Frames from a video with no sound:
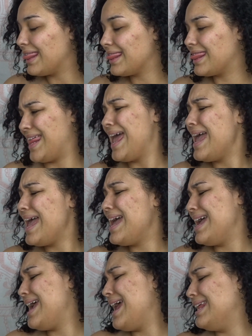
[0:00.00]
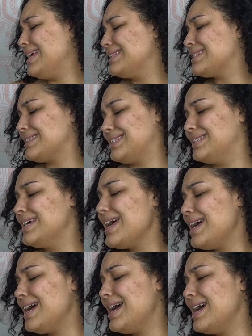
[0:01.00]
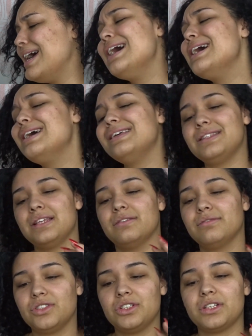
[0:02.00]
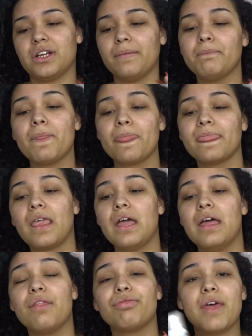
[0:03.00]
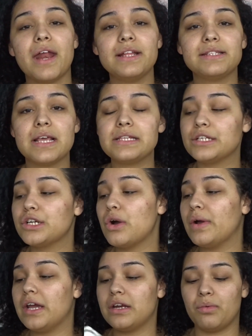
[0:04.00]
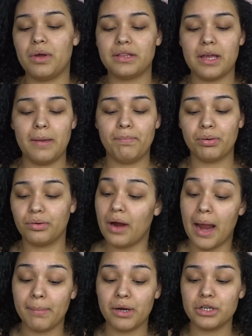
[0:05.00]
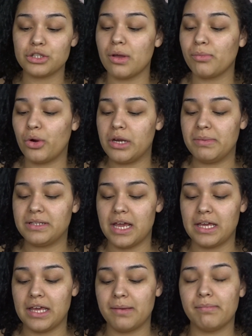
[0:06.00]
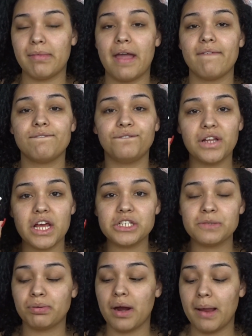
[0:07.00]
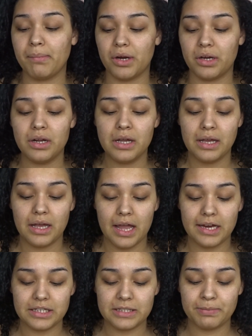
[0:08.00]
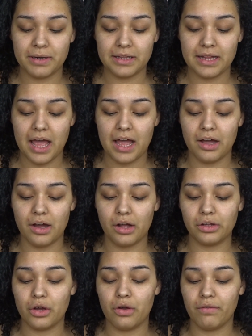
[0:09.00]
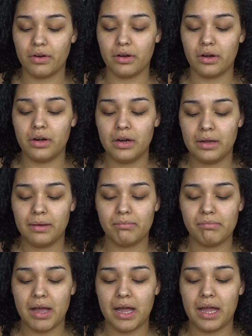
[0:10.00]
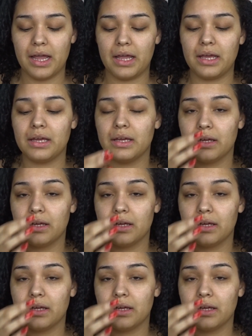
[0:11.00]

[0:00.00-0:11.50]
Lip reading: Then it says, just kidding. Then it says to go in with a primer. So I'm going to be taking my blush primer and just putting that all over my